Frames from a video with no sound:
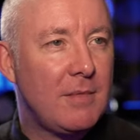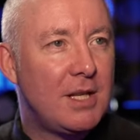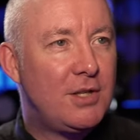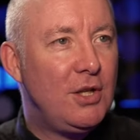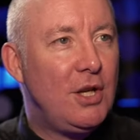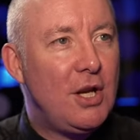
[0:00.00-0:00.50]

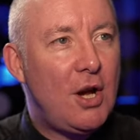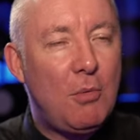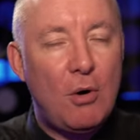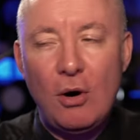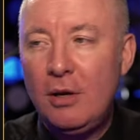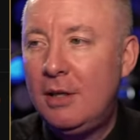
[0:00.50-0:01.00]
Do you know
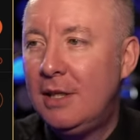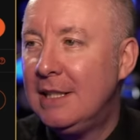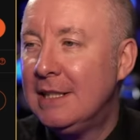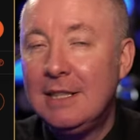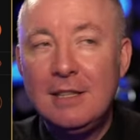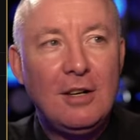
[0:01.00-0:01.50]
what?
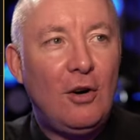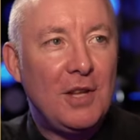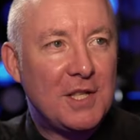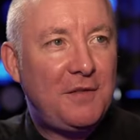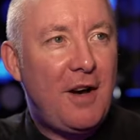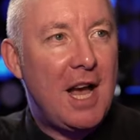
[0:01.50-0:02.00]
Oh,
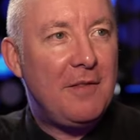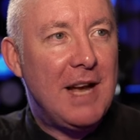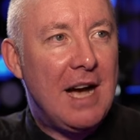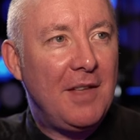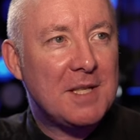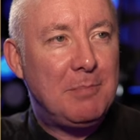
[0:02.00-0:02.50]
there's five
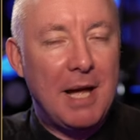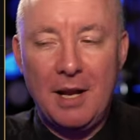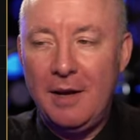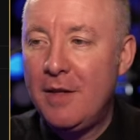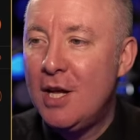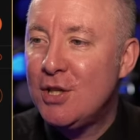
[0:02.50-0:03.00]
now. That's
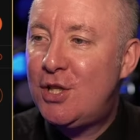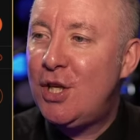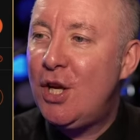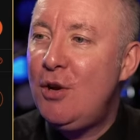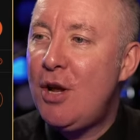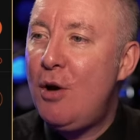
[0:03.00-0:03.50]
better. Do
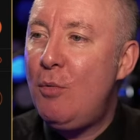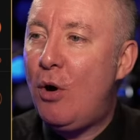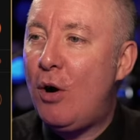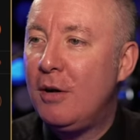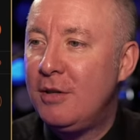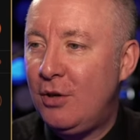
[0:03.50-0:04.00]
you know
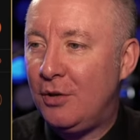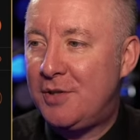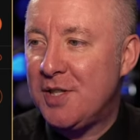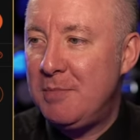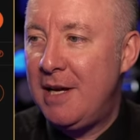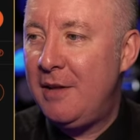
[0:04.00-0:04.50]
what,
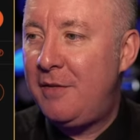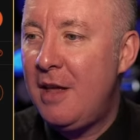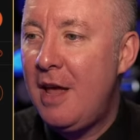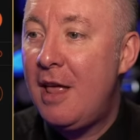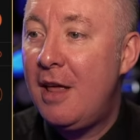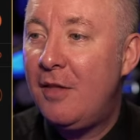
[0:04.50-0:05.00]
Doctor Smith?
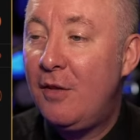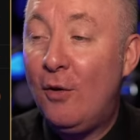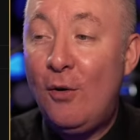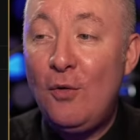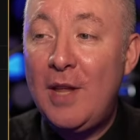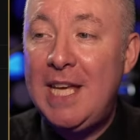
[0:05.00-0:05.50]

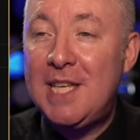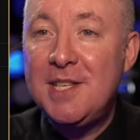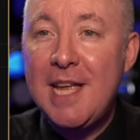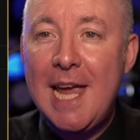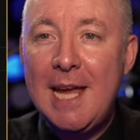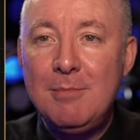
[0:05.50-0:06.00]
all these
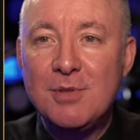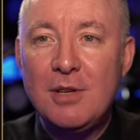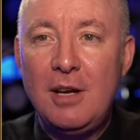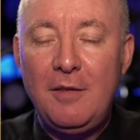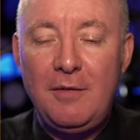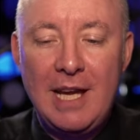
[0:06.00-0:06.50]
names
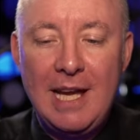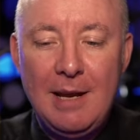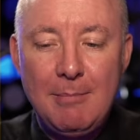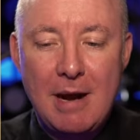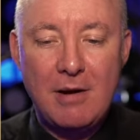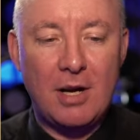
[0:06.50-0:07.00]
of in
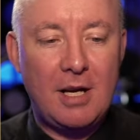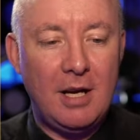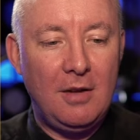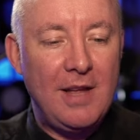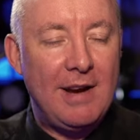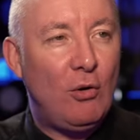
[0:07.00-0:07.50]

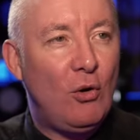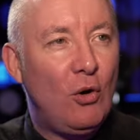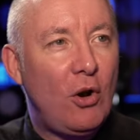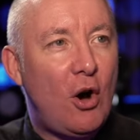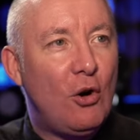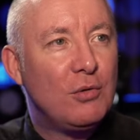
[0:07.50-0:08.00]
America, they're
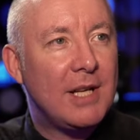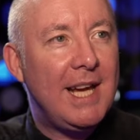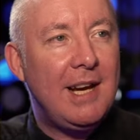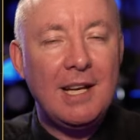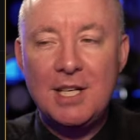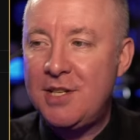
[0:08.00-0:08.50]
all old
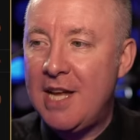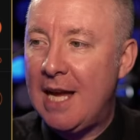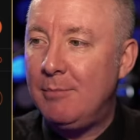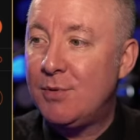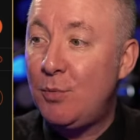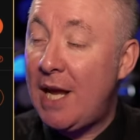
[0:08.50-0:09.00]
English
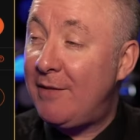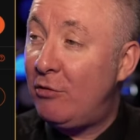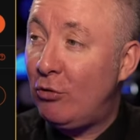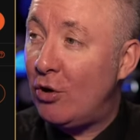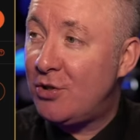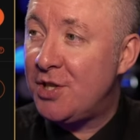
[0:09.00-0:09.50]
names. We have a
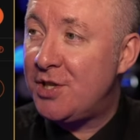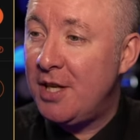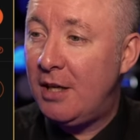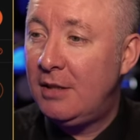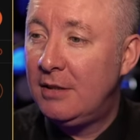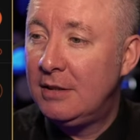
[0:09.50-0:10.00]

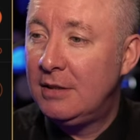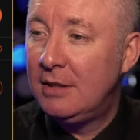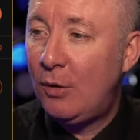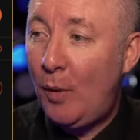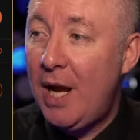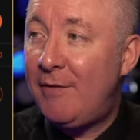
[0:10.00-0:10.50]
Rochester.
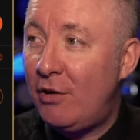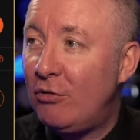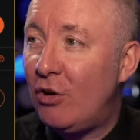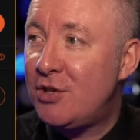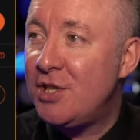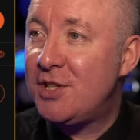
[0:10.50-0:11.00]
We have a
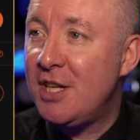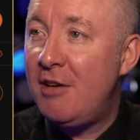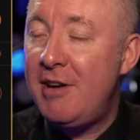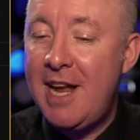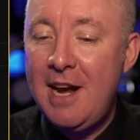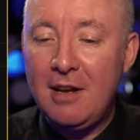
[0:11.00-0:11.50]

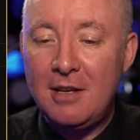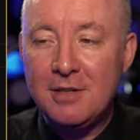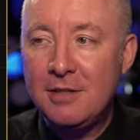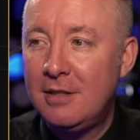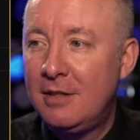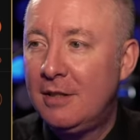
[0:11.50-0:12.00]
Rochester in
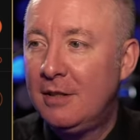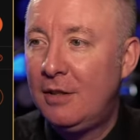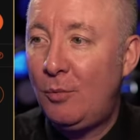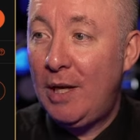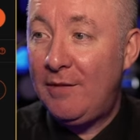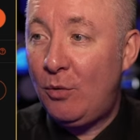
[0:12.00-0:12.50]
England.
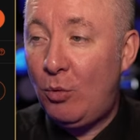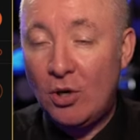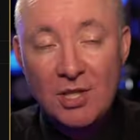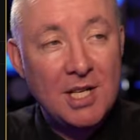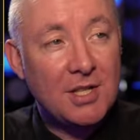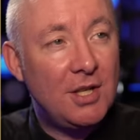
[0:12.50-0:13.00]
We have a
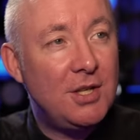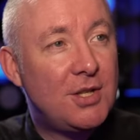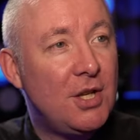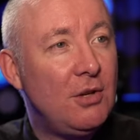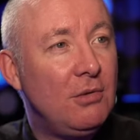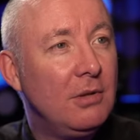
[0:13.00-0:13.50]
Washington
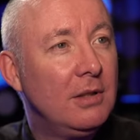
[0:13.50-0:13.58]
too.